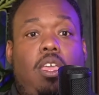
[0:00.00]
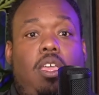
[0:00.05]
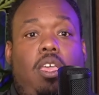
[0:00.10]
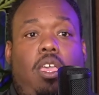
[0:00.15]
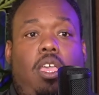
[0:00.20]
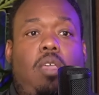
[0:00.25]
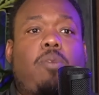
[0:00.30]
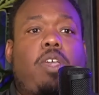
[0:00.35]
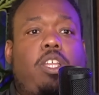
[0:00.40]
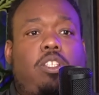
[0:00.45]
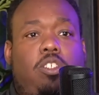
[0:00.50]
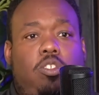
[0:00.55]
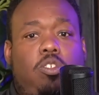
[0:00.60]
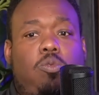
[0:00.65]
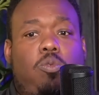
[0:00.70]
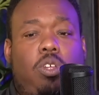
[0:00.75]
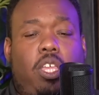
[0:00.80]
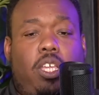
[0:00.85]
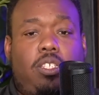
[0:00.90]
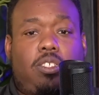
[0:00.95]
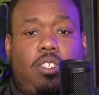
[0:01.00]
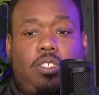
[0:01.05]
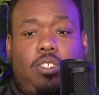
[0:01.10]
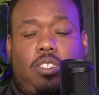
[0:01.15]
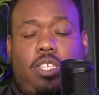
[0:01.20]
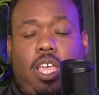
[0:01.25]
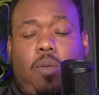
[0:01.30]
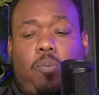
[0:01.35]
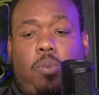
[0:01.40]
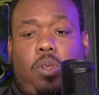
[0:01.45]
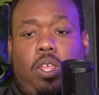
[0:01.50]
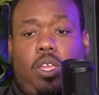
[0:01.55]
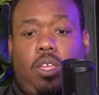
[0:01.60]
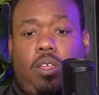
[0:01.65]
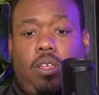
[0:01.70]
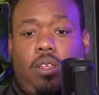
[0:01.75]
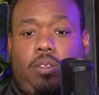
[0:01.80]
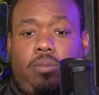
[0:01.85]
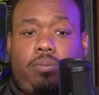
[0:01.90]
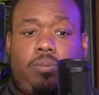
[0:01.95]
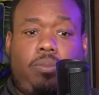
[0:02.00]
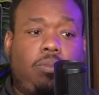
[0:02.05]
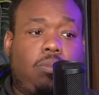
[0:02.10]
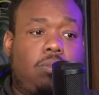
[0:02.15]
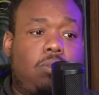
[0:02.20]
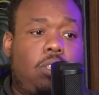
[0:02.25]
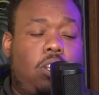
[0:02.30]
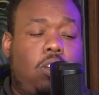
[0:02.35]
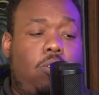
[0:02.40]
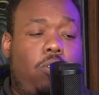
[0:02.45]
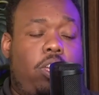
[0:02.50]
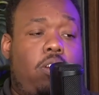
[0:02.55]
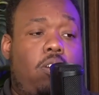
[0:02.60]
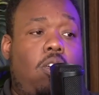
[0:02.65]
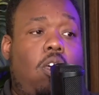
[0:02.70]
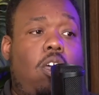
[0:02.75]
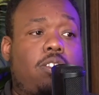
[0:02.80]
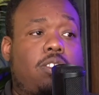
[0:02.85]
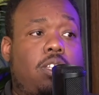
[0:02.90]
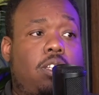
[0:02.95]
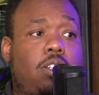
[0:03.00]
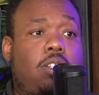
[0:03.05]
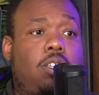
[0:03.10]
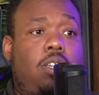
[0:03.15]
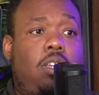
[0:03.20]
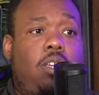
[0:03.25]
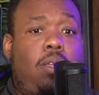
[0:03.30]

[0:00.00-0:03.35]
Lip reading: hey, Mike, did you realize this is happening, here in Ogden?